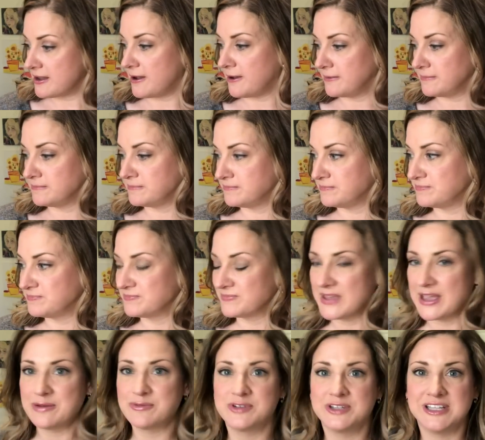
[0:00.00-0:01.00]
I'm
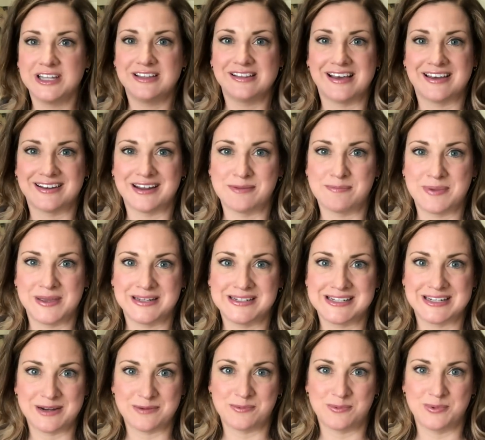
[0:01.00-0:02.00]
really glad I picked
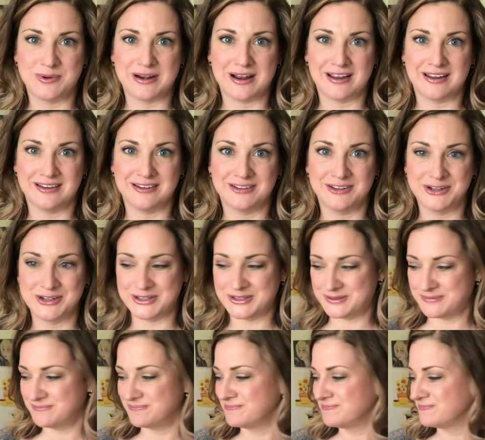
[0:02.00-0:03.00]
it up when I could.